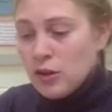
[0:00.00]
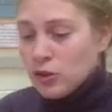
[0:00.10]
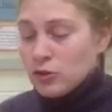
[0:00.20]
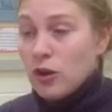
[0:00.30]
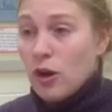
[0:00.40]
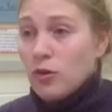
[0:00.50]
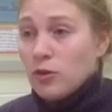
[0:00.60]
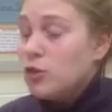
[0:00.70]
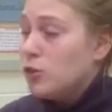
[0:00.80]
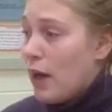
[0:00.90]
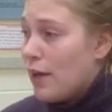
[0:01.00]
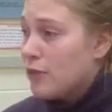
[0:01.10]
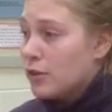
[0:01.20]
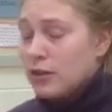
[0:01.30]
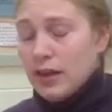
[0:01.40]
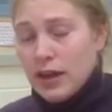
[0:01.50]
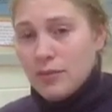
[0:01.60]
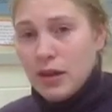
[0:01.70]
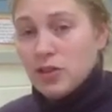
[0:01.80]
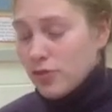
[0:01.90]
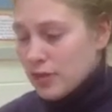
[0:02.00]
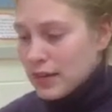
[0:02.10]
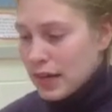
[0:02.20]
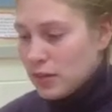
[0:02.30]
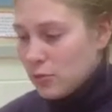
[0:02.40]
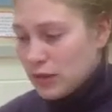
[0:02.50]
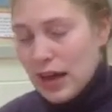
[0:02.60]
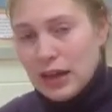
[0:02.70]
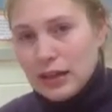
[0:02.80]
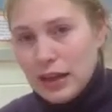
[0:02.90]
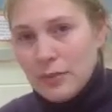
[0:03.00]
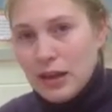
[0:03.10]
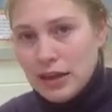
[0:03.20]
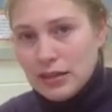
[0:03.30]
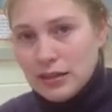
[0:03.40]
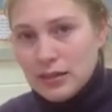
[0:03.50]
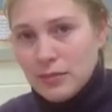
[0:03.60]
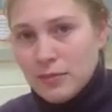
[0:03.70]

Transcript: So, you have your claim and you've stated what that claim is,